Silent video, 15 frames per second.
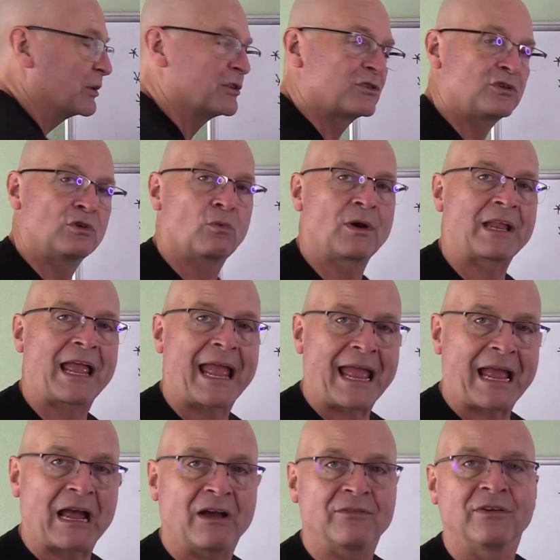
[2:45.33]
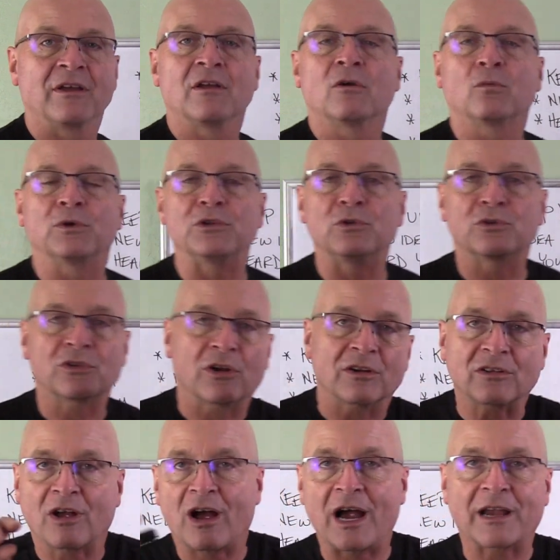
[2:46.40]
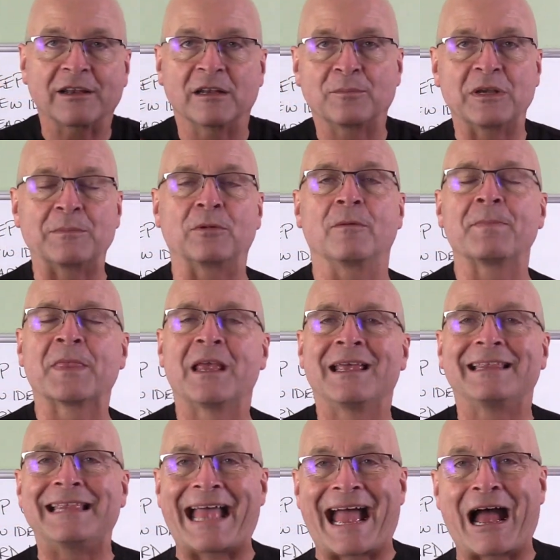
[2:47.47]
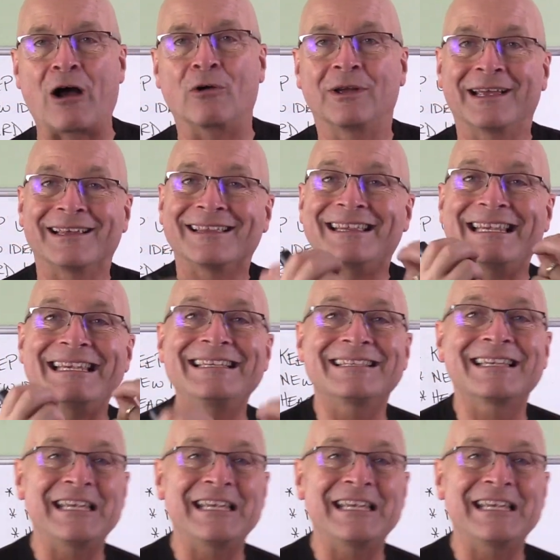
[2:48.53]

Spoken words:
ones do you want to have when you start talking to people. Now, these